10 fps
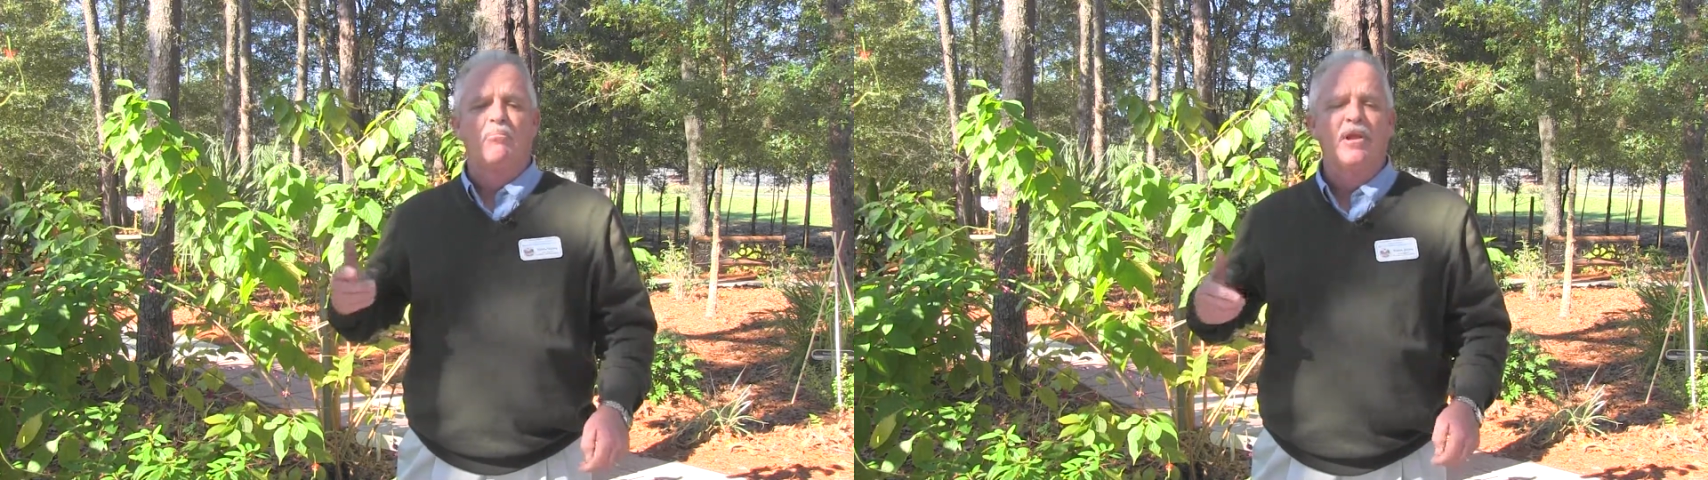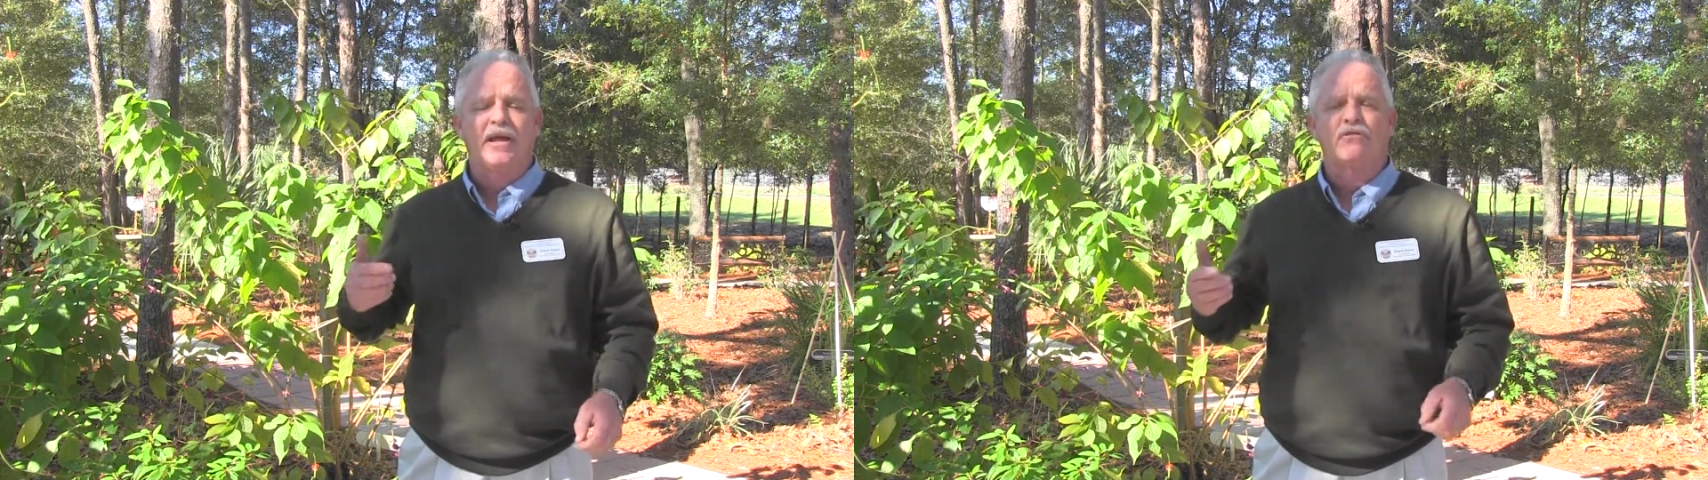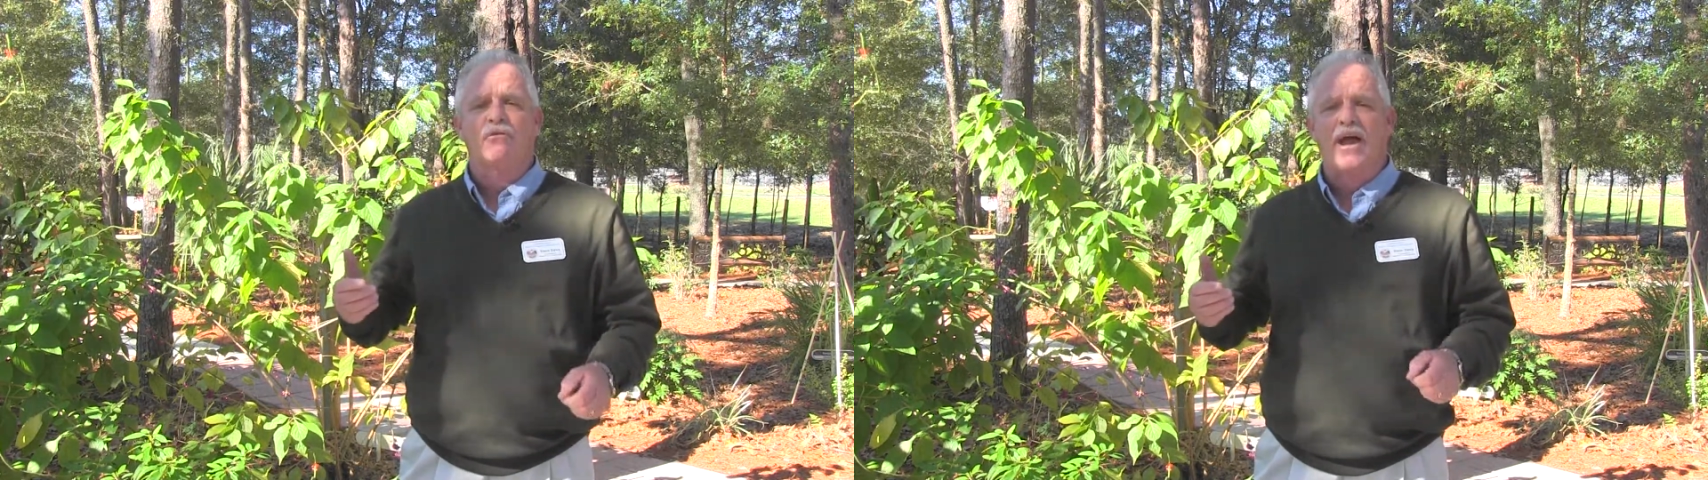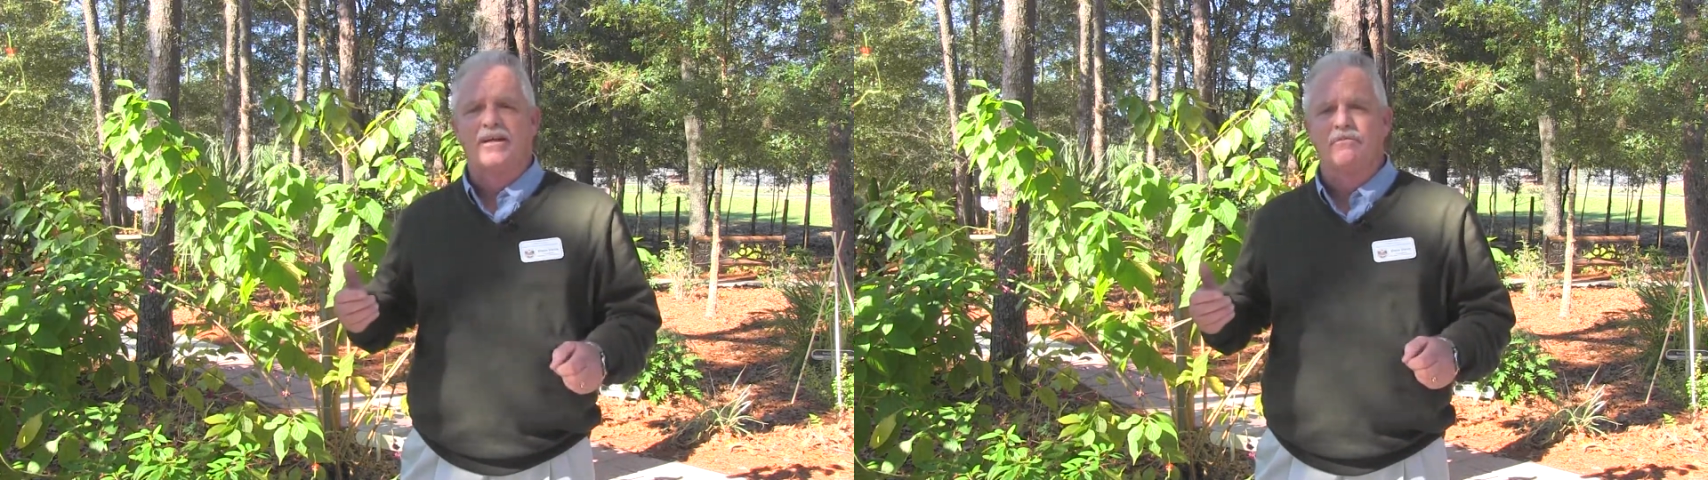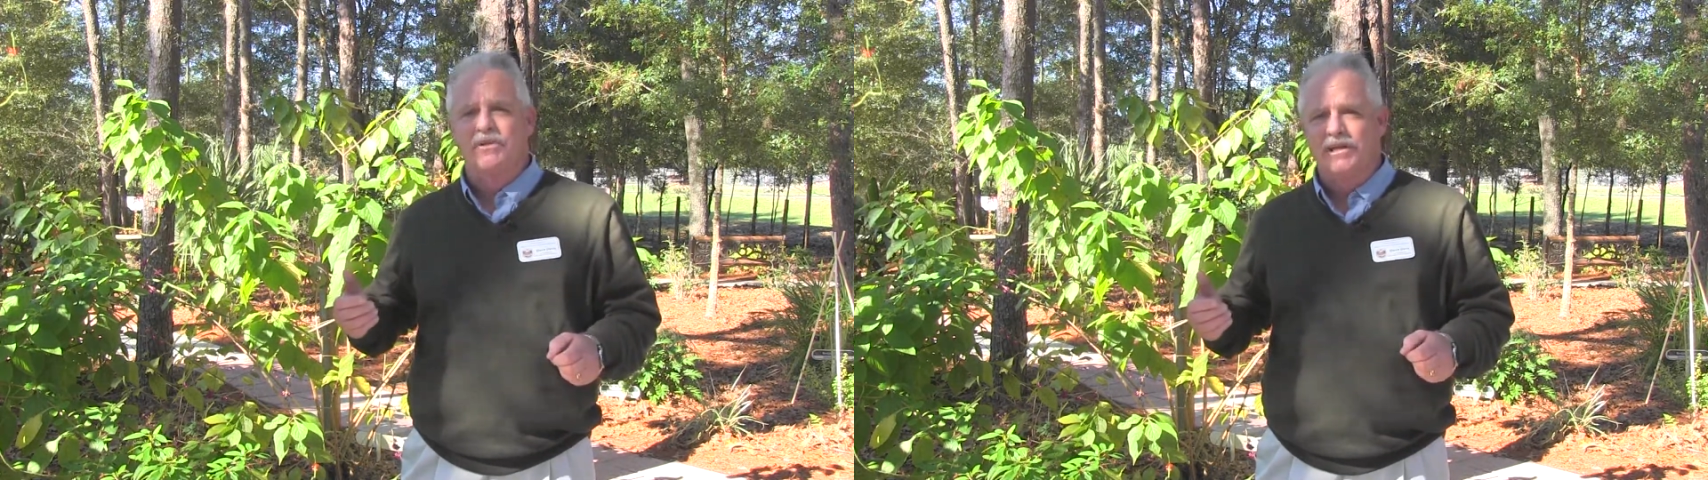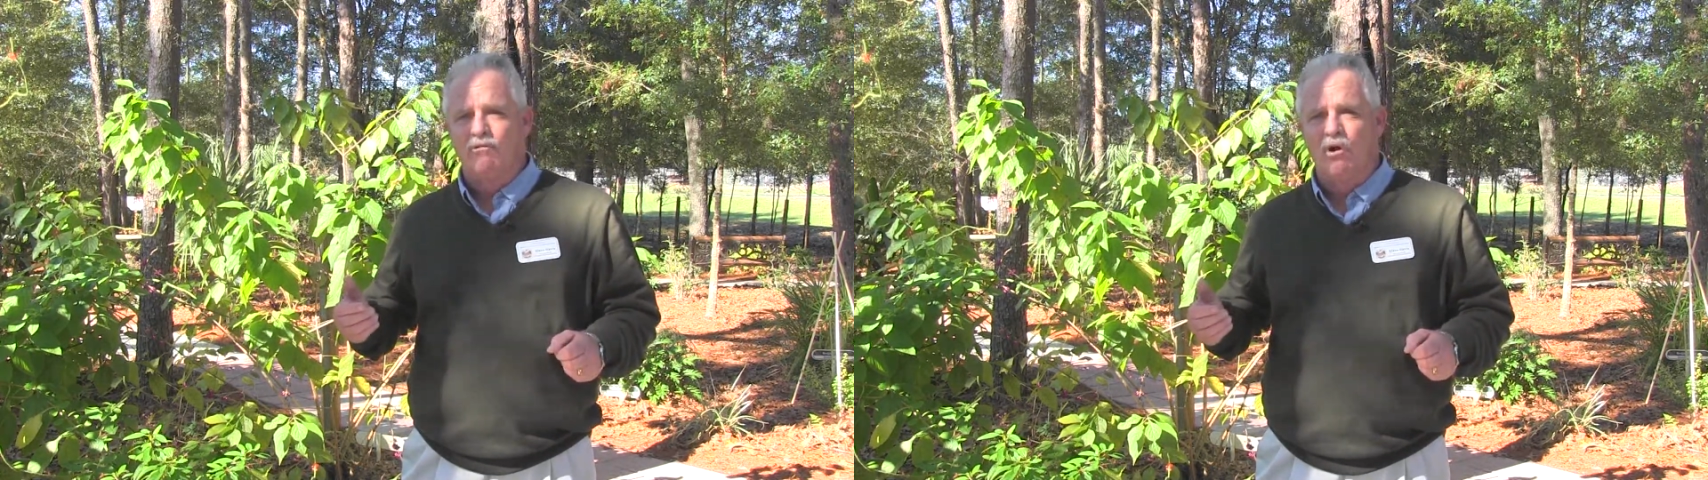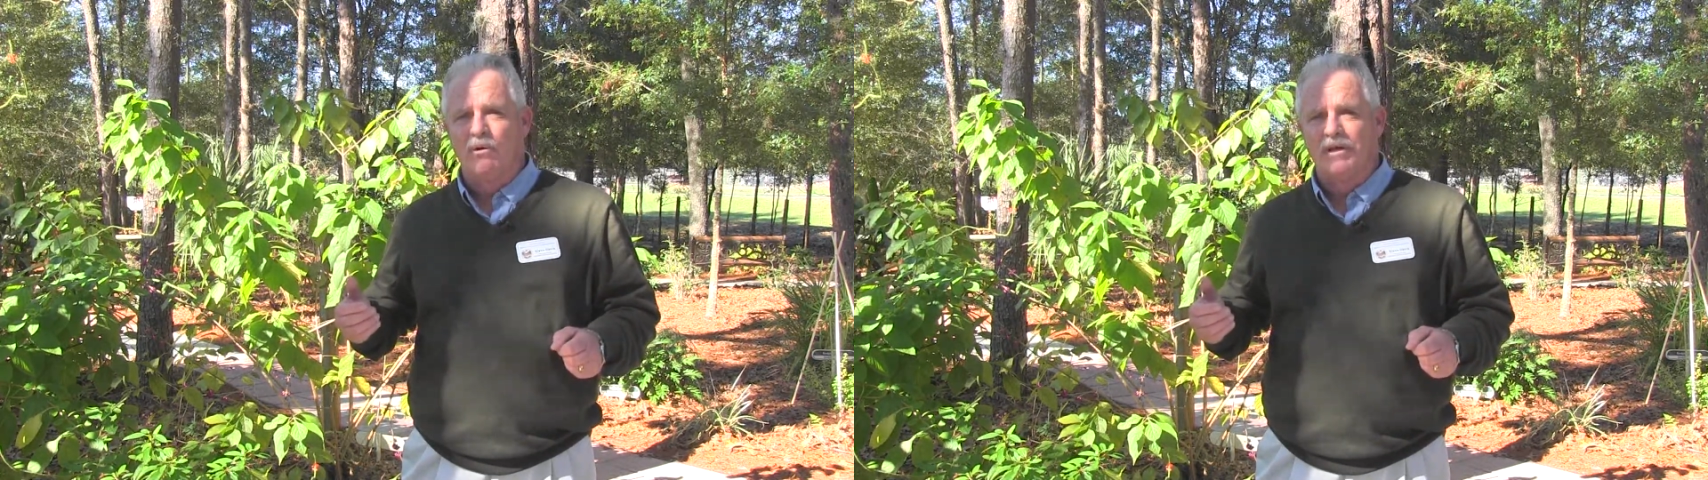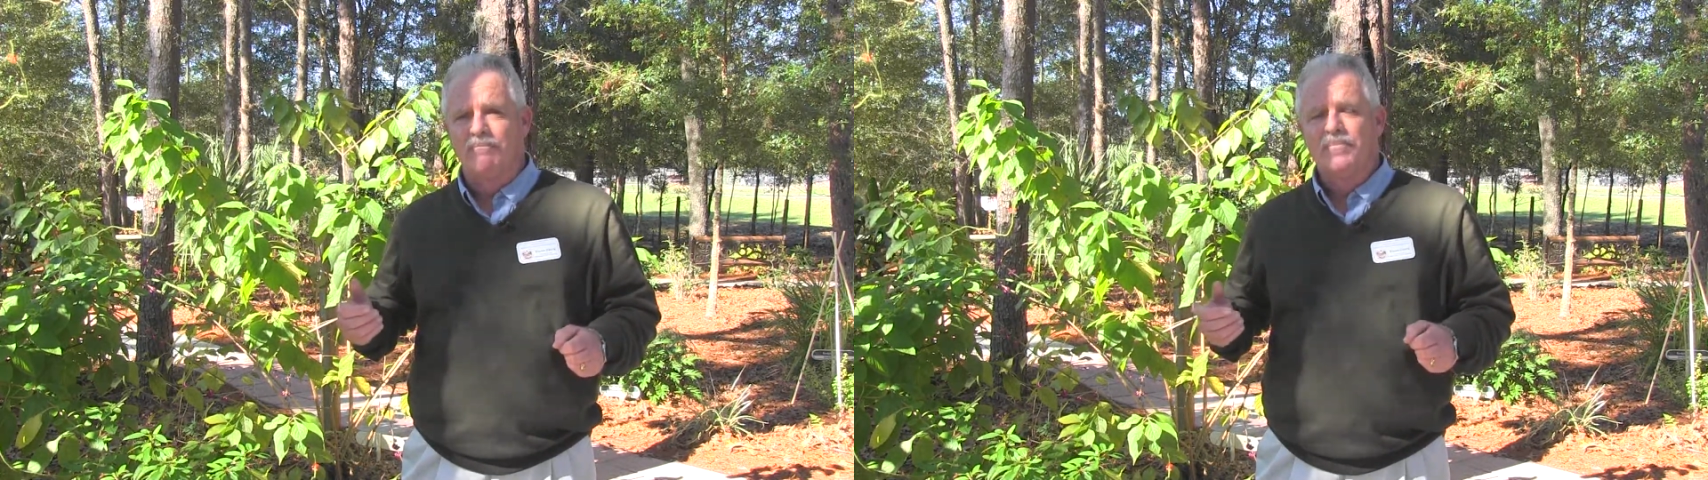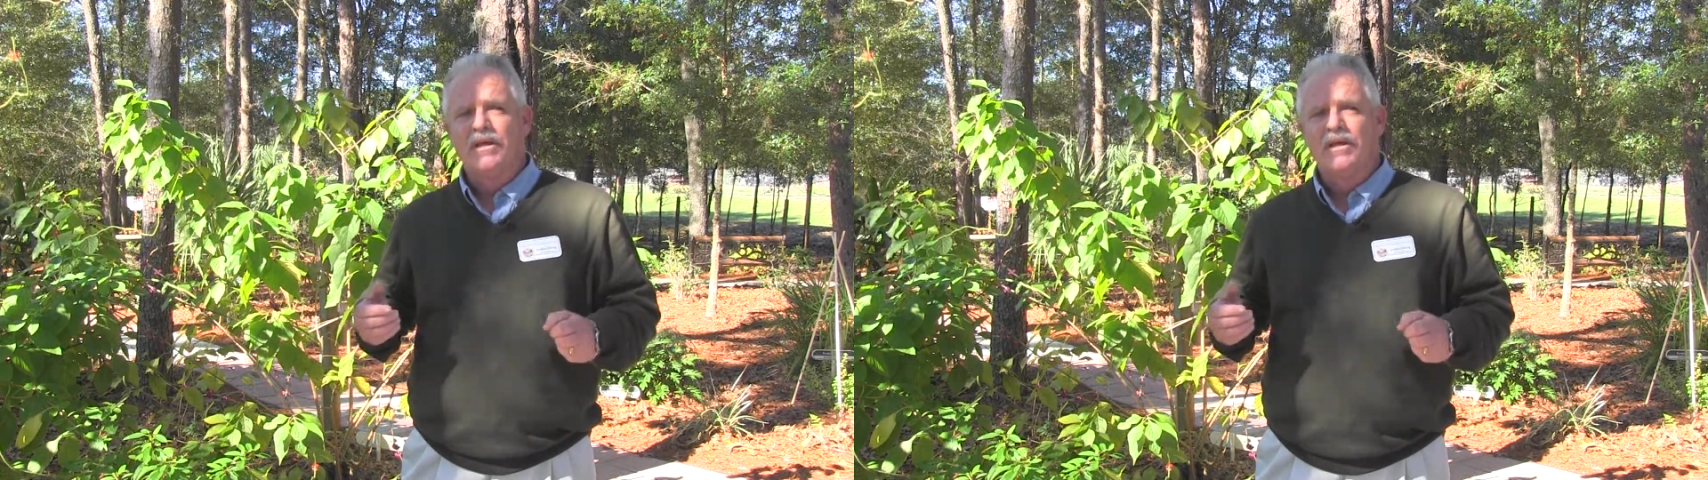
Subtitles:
plants are actively growing.